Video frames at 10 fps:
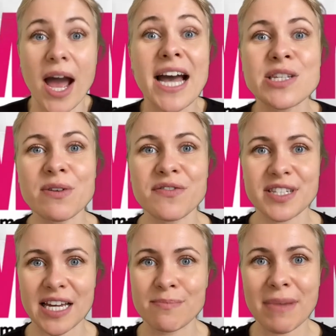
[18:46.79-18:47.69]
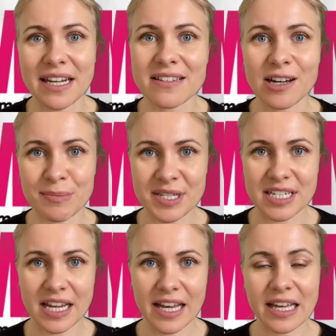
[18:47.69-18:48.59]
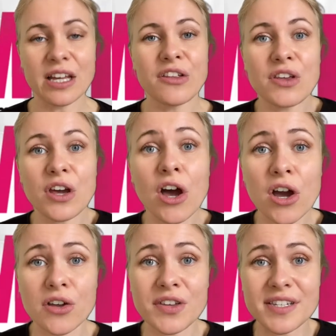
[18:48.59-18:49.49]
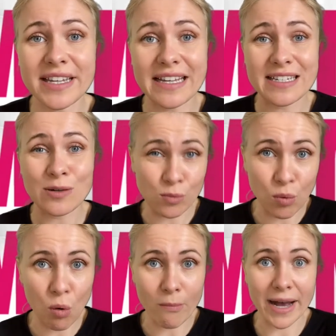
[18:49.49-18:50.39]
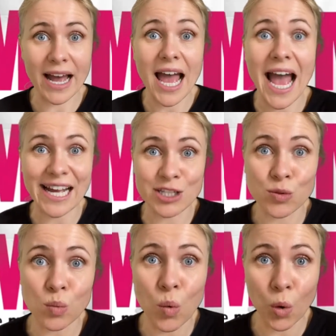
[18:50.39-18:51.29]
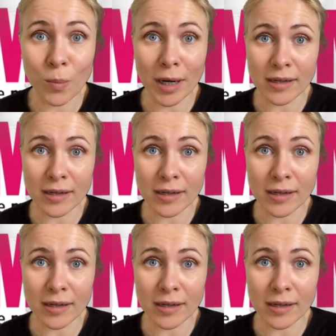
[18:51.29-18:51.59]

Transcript: as we've said many times today, the Earth is getting warmer and warmer,